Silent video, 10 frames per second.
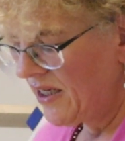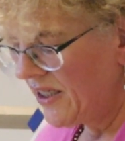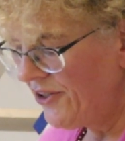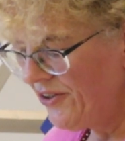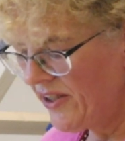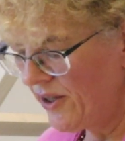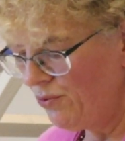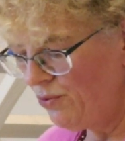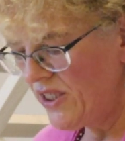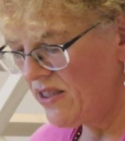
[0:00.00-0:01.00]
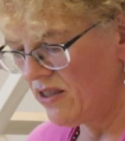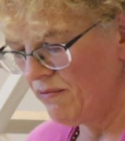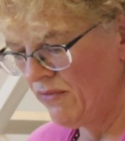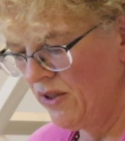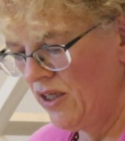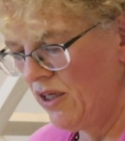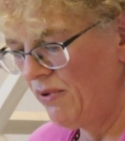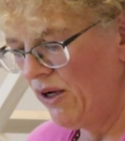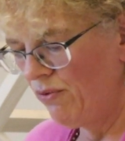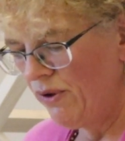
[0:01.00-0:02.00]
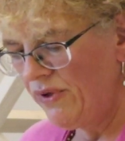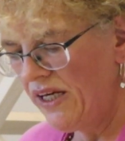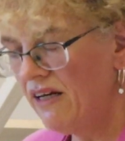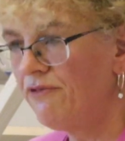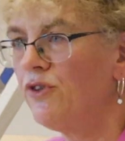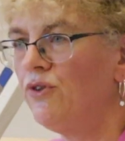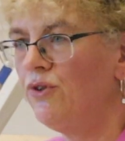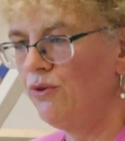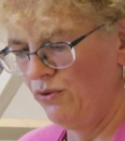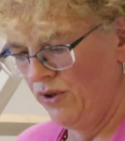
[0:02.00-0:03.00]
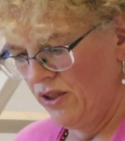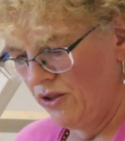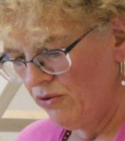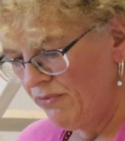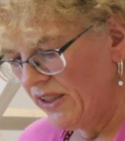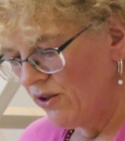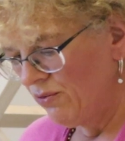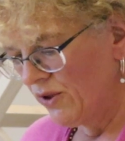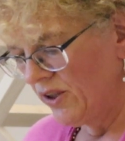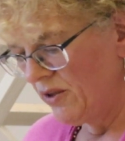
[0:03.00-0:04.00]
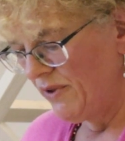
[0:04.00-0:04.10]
I hear that the wisdom about what we have to do to make the world a